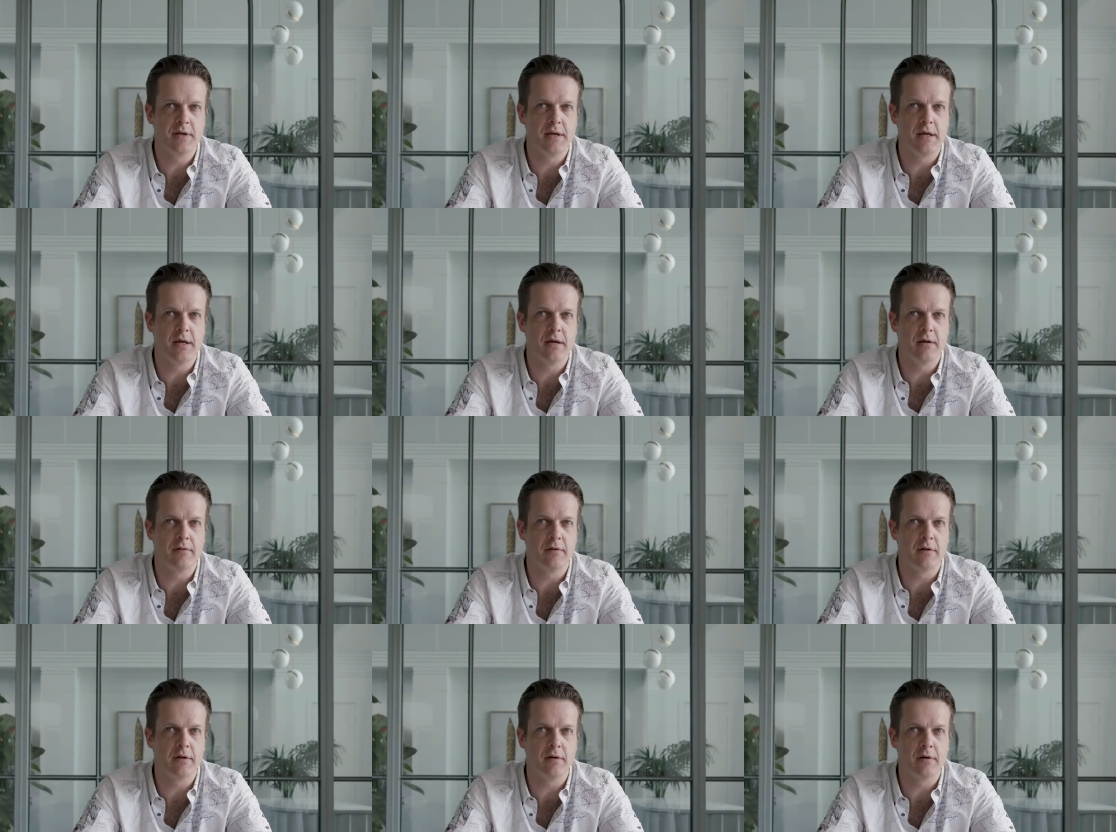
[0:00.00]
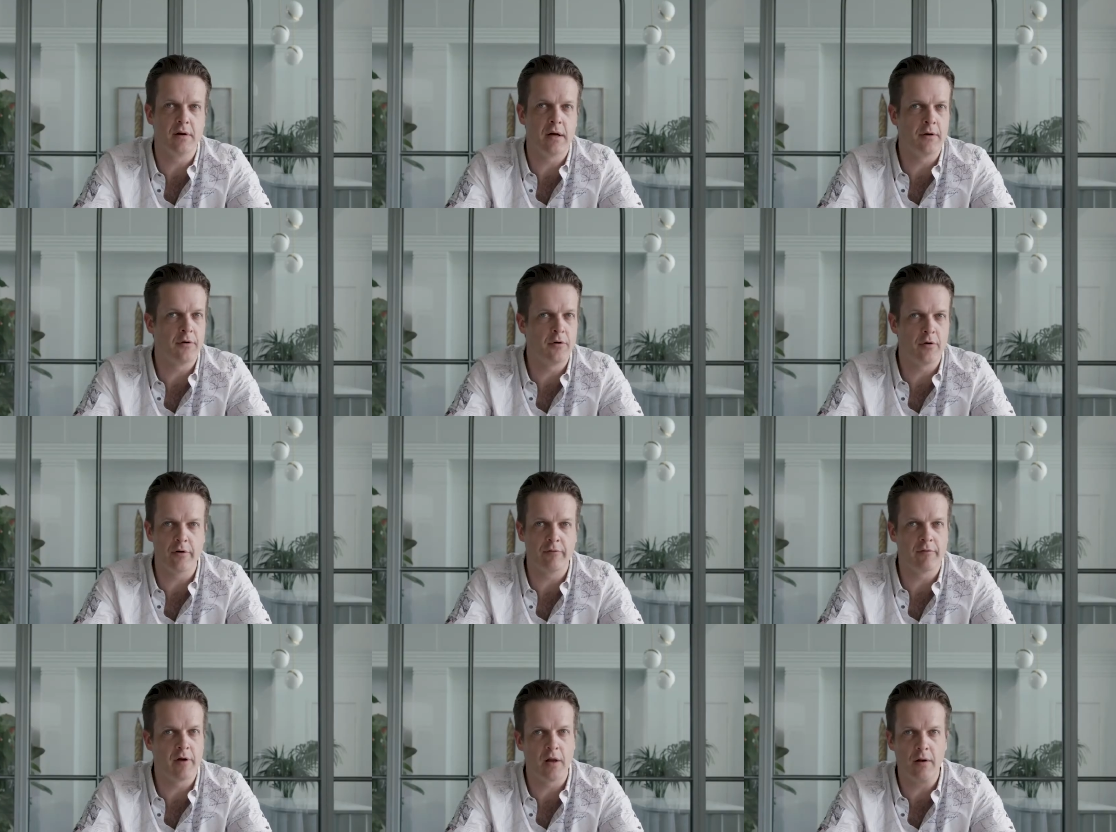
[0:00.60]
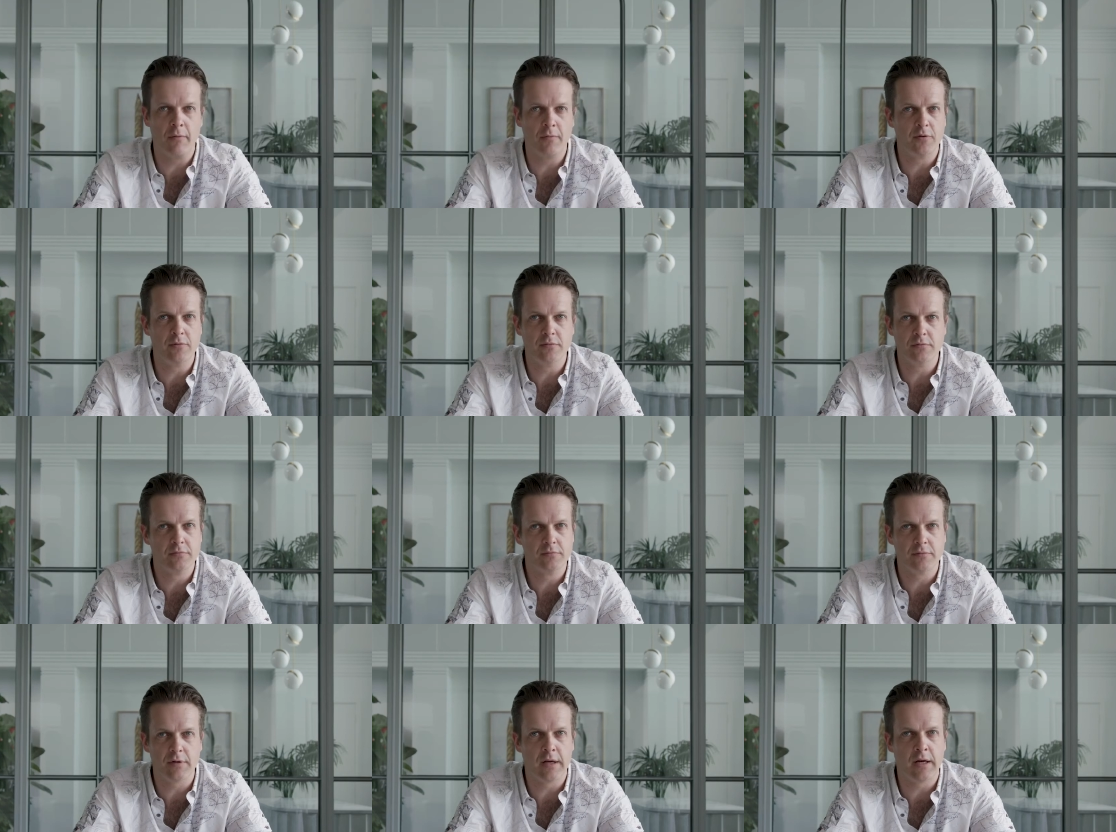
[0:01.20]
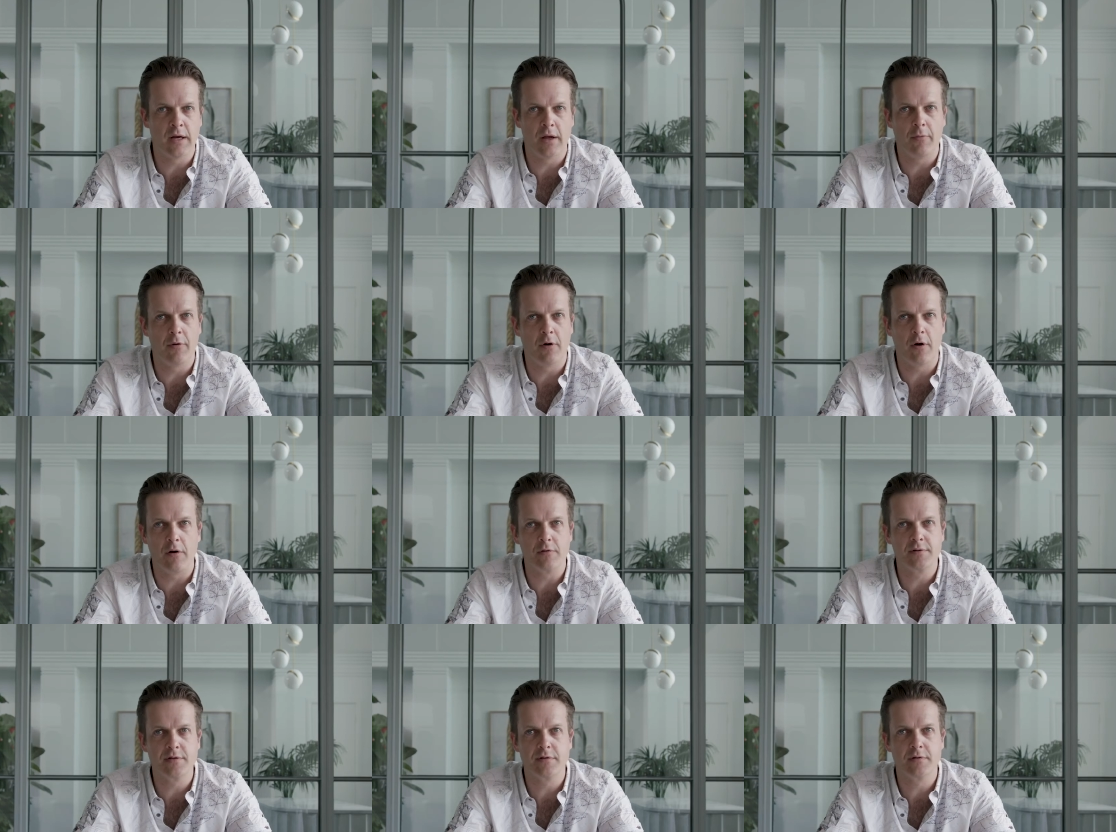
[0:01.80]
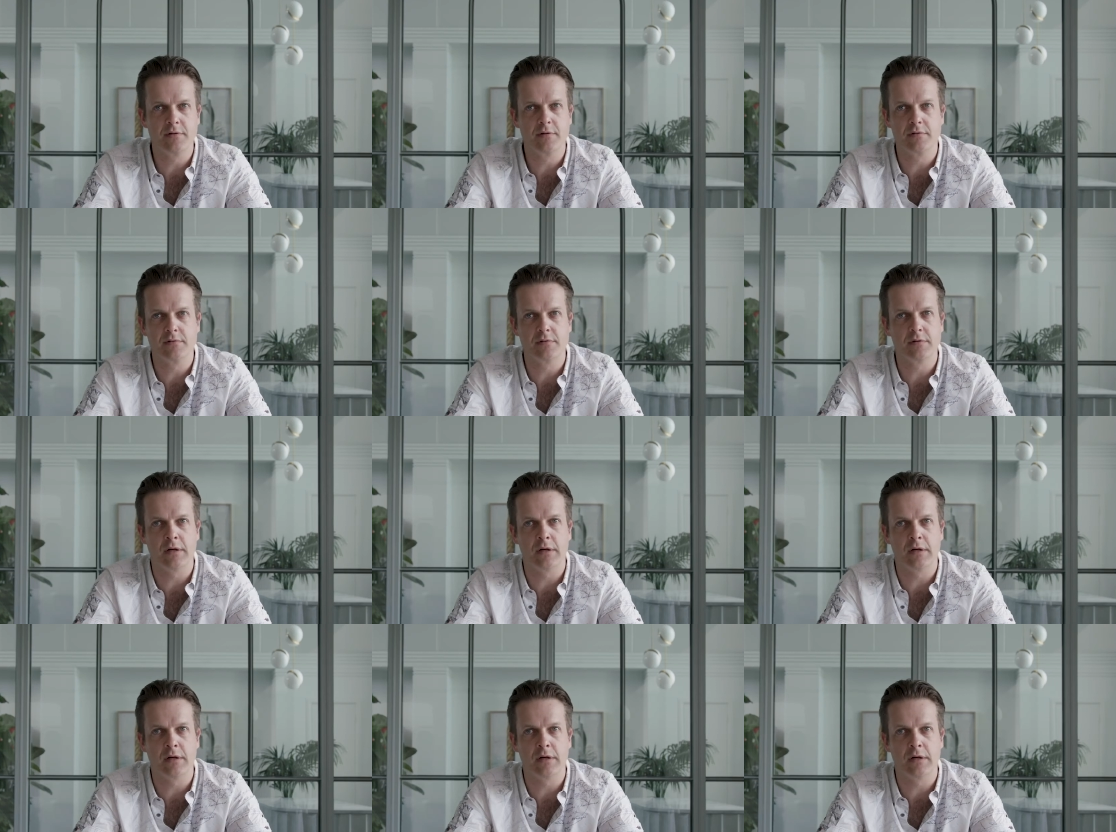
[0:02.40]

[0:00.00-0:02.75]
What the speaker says: here that are not available anywhere else.